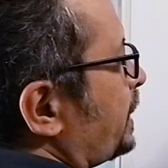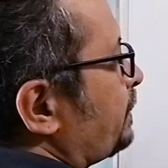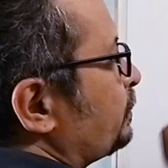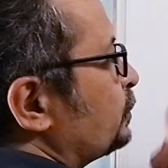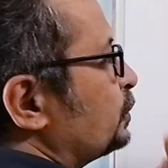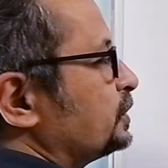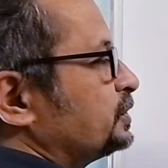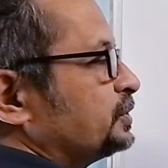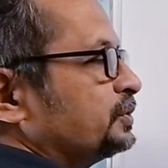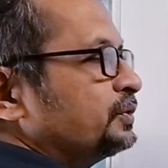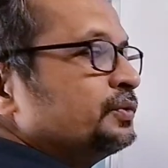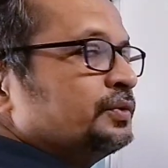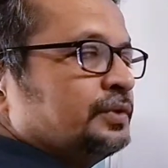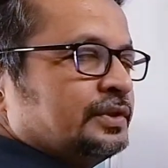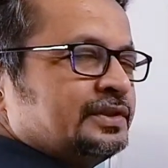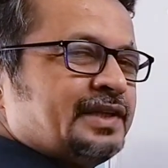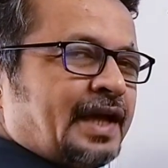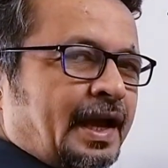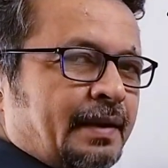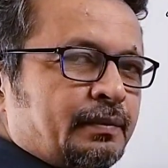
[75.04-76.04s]
I'm going to do
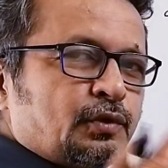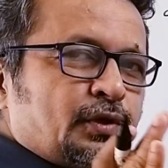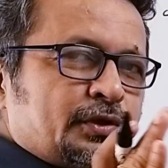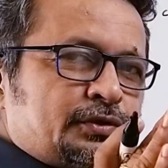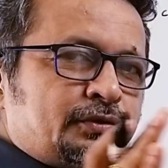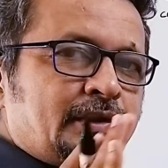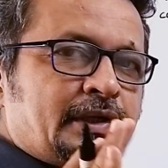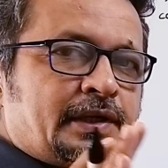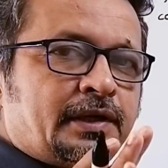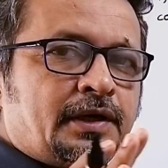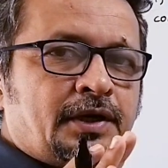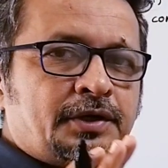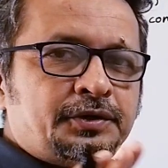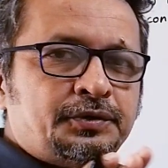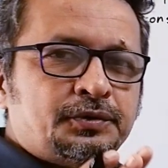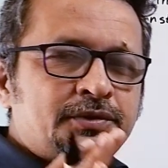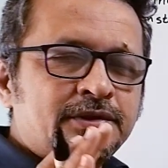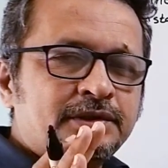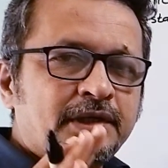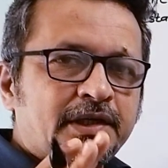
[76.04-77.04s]
is I'm going to
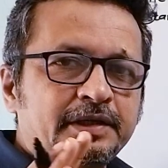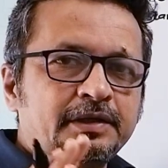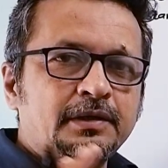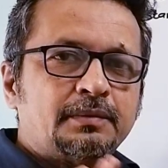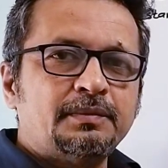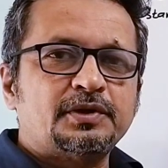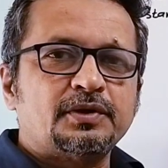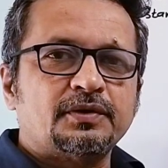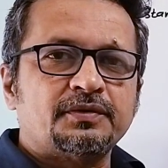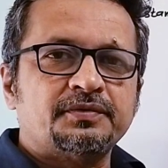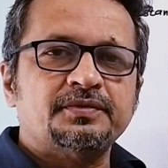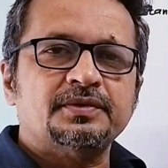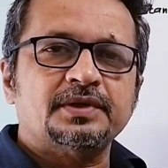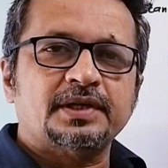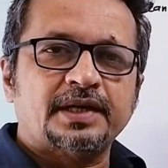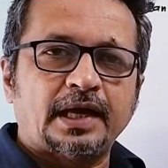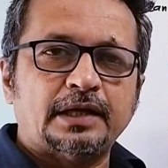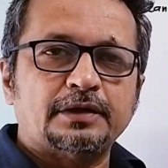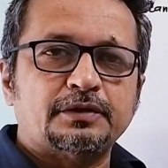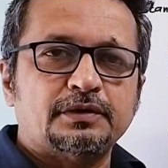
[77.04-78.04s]
use a little bit of
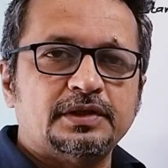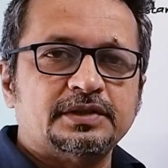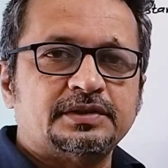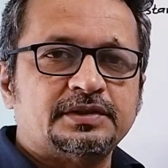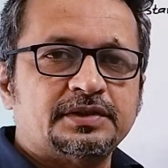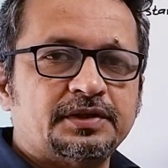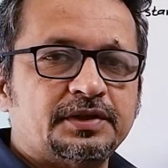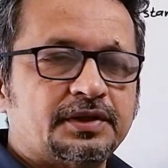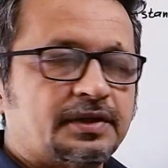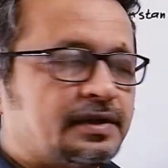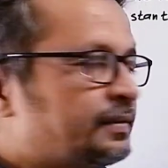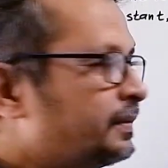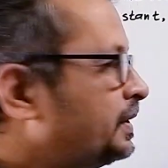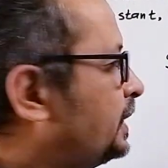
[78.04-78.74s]
calculus here.